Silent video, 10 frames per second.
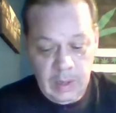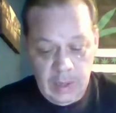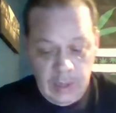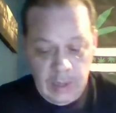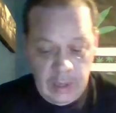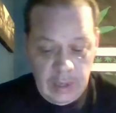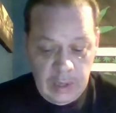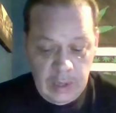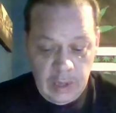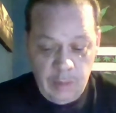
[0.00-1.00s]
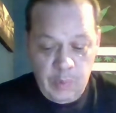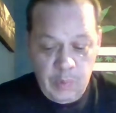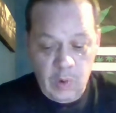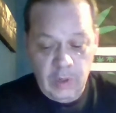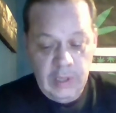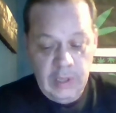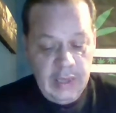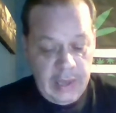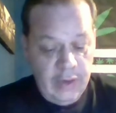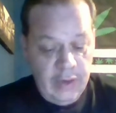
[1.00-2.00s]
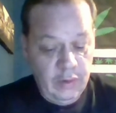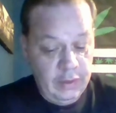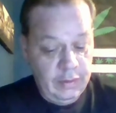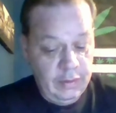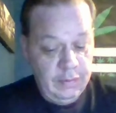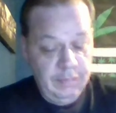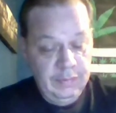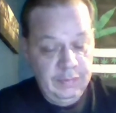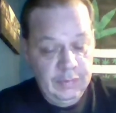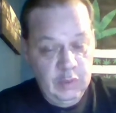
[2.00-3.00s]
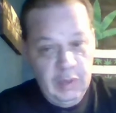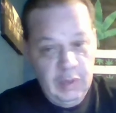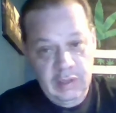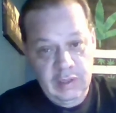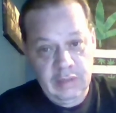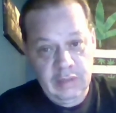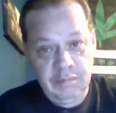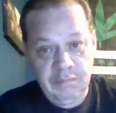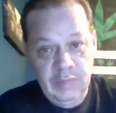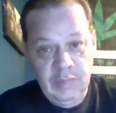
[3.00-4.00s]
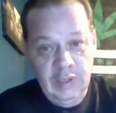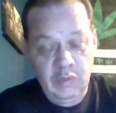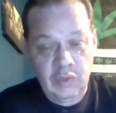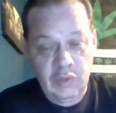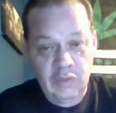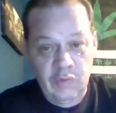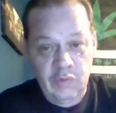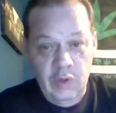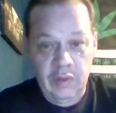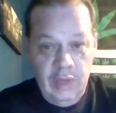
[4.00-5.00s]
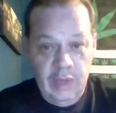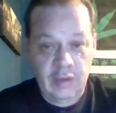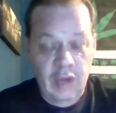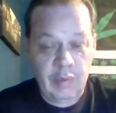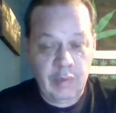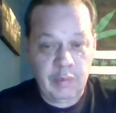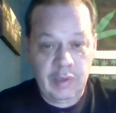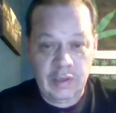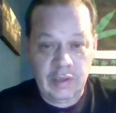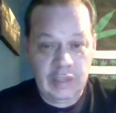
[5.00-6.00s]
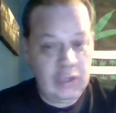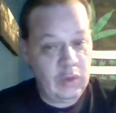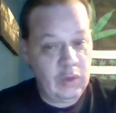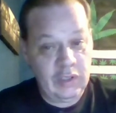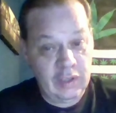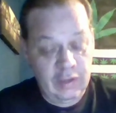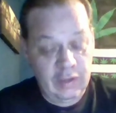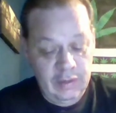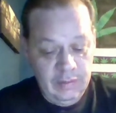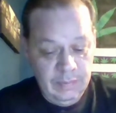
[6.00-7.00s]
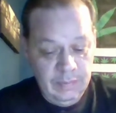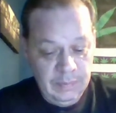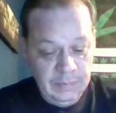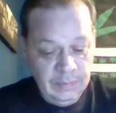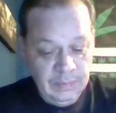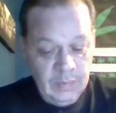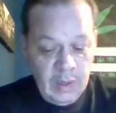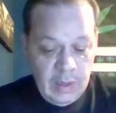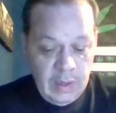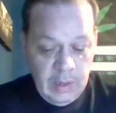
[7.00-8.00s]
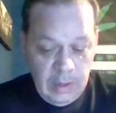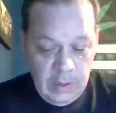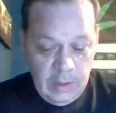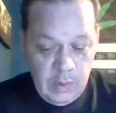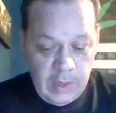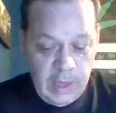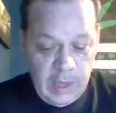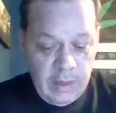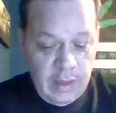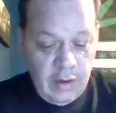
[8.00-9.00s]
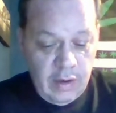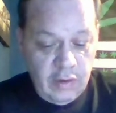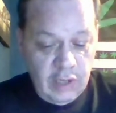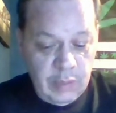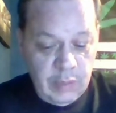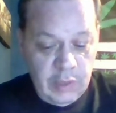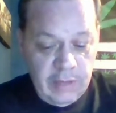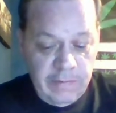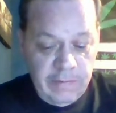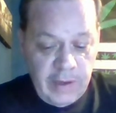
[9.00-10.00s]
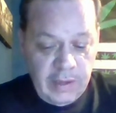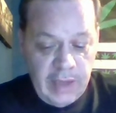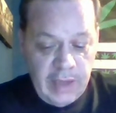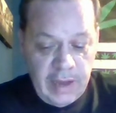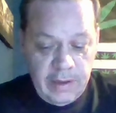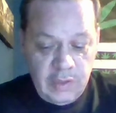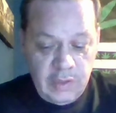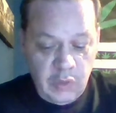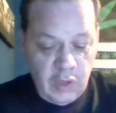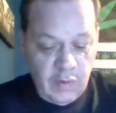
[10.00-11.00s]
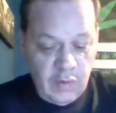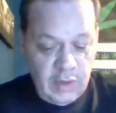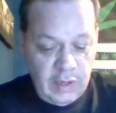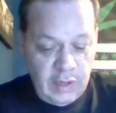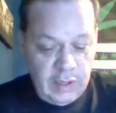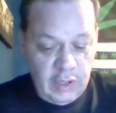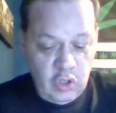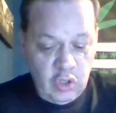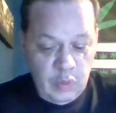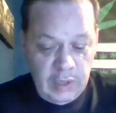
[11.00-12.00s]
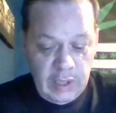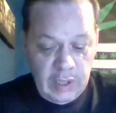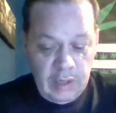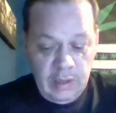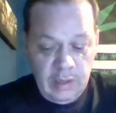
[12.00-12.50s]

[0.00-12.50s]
and how poorly he handled it. So basically, he wants to avoid that topic because he know he sucked. In the UK, they are deliberately infecting candidates with COVID-19 to begin